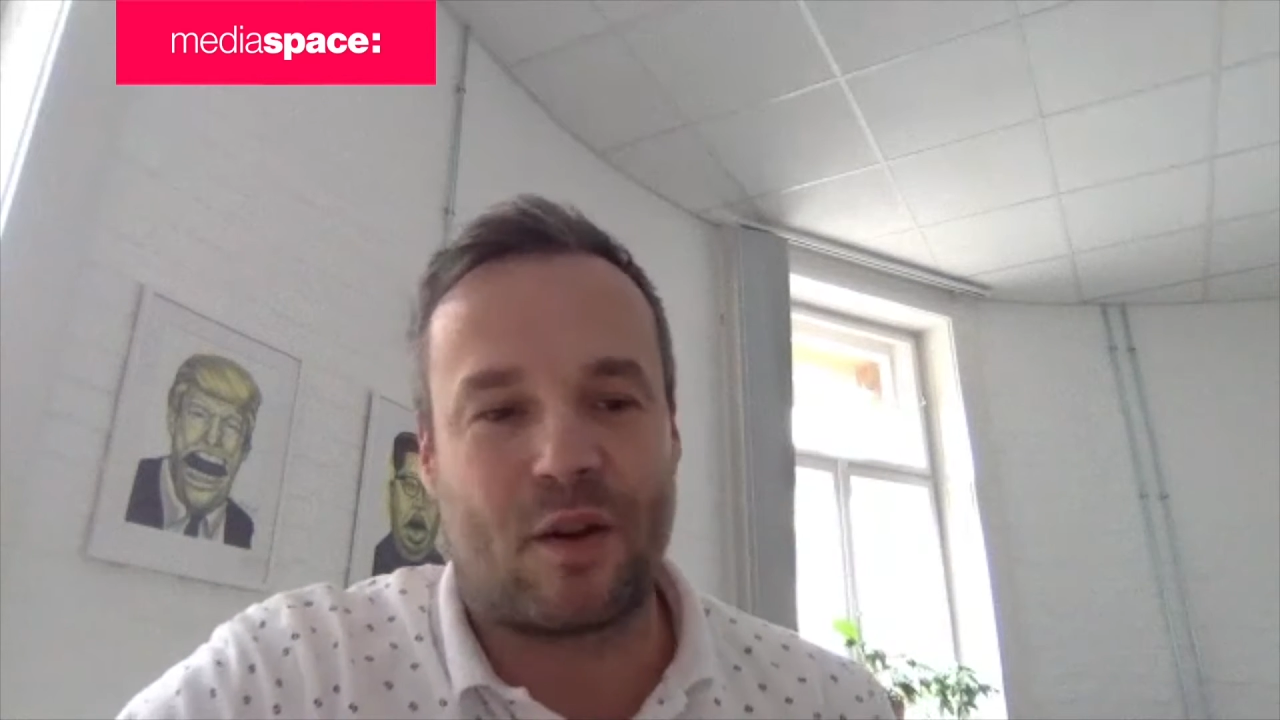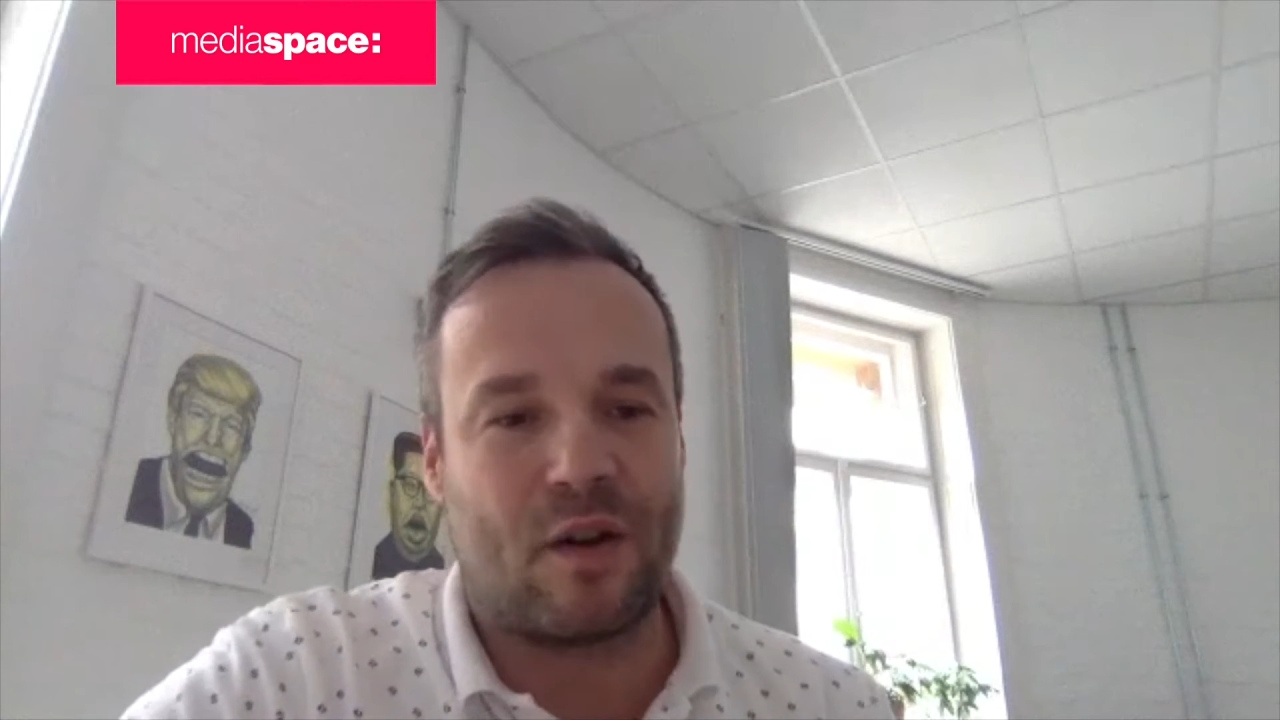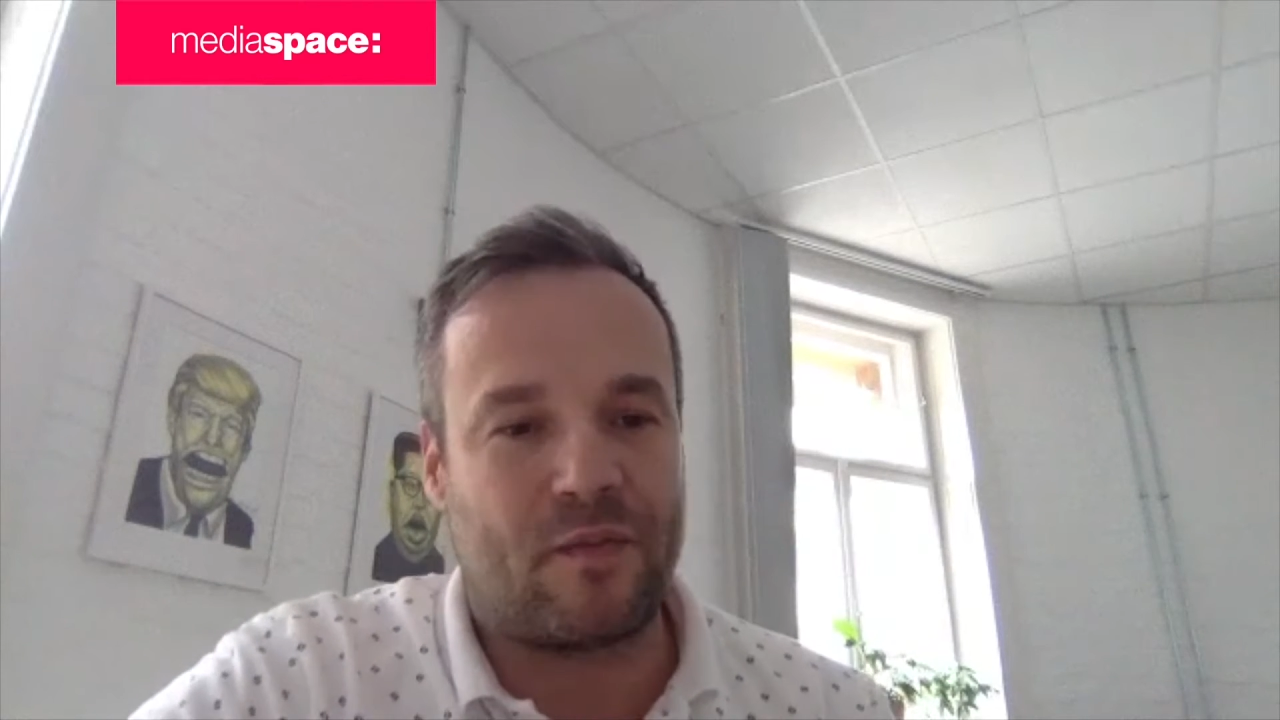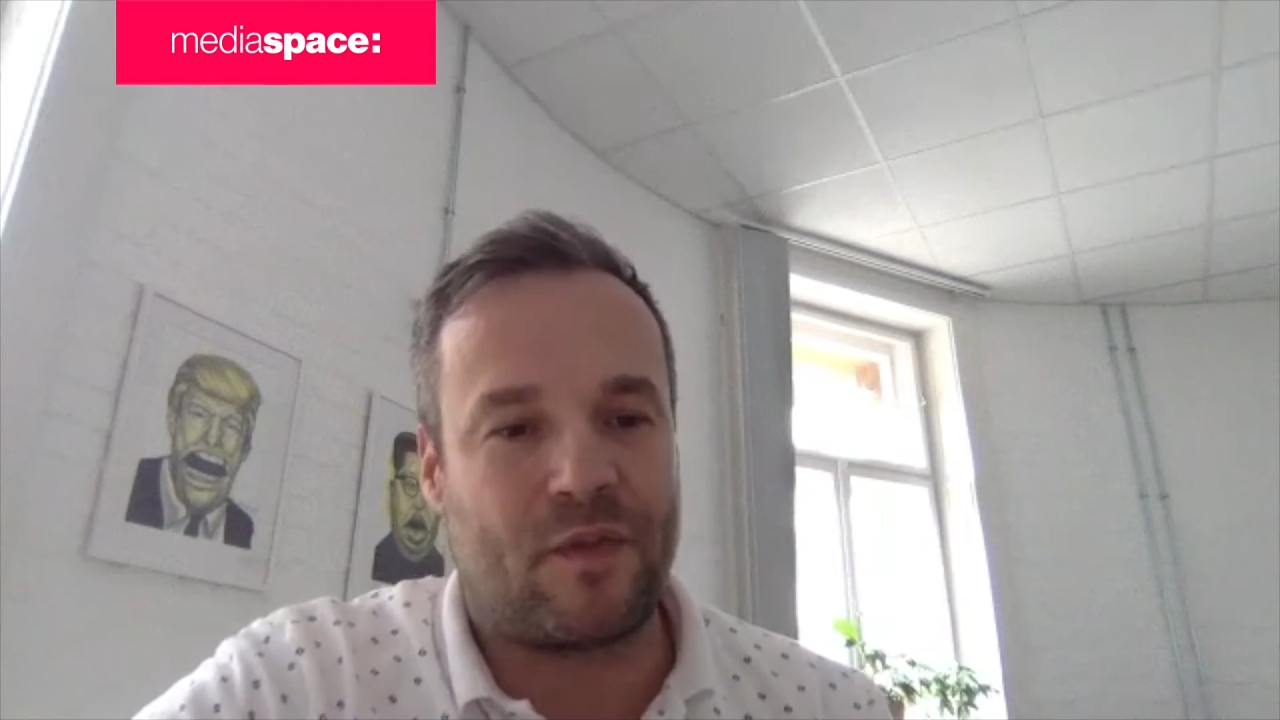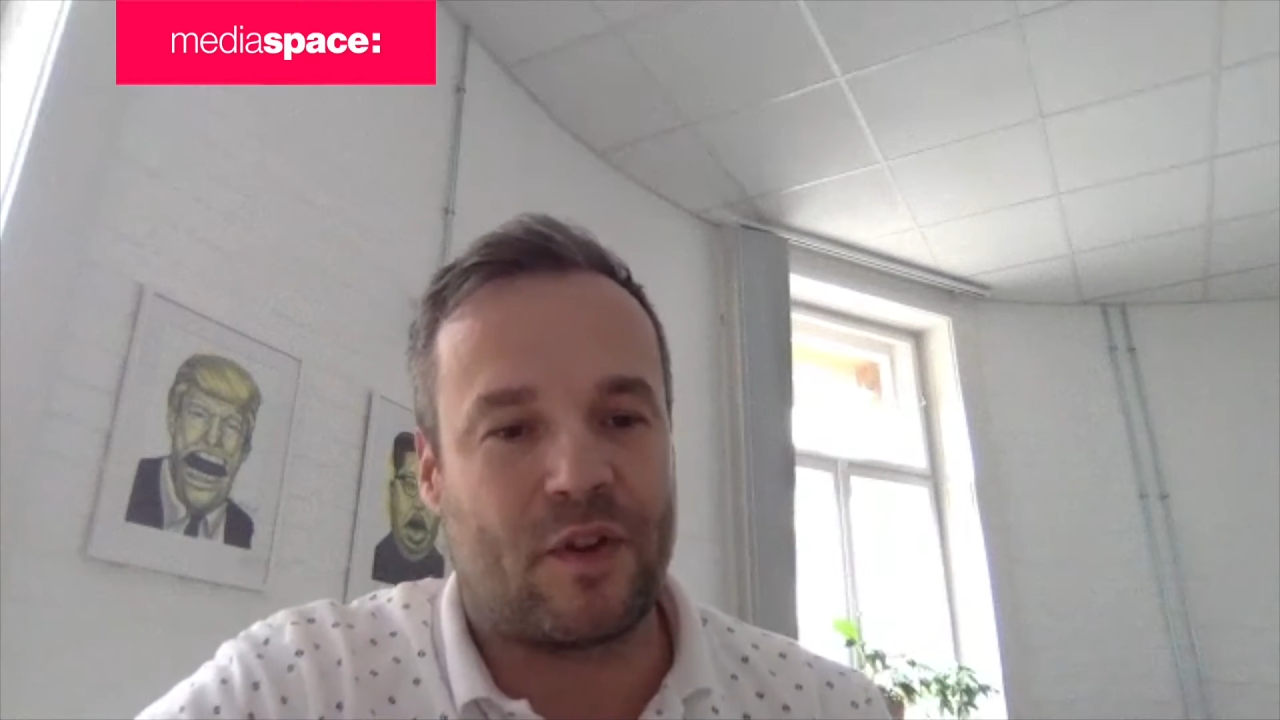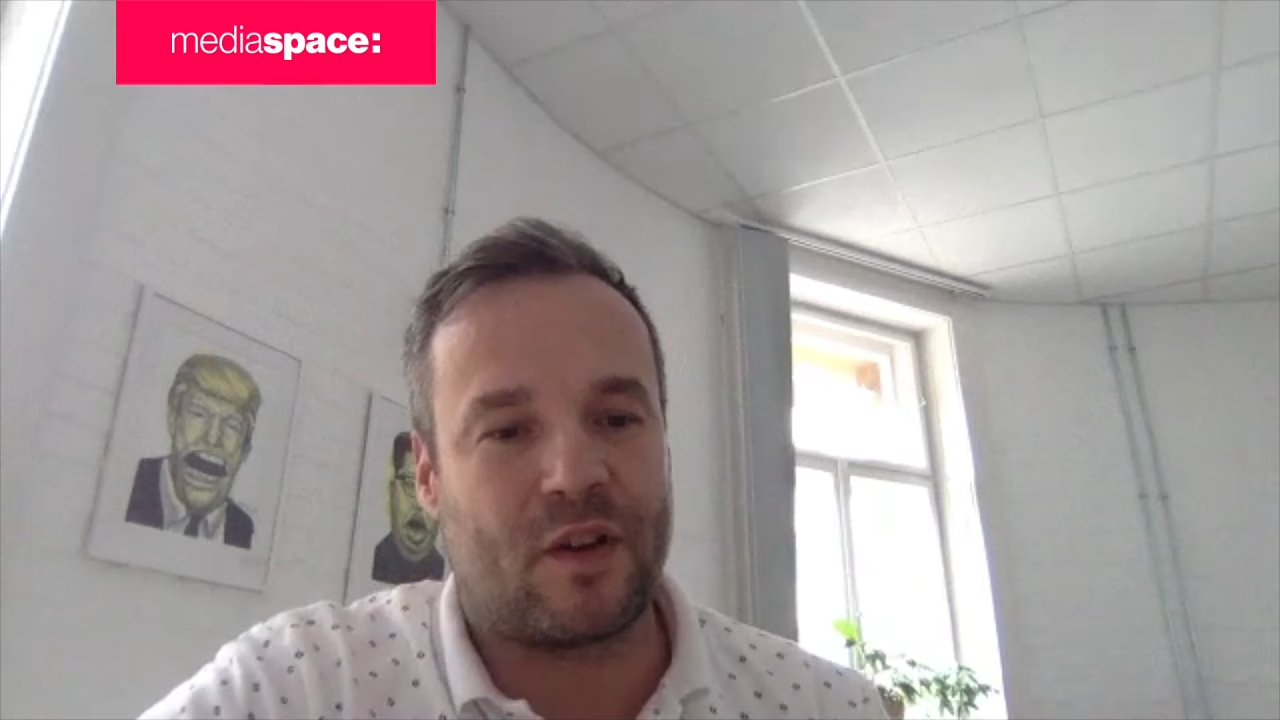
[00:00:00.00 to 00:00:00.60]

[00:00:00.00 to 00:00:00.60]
of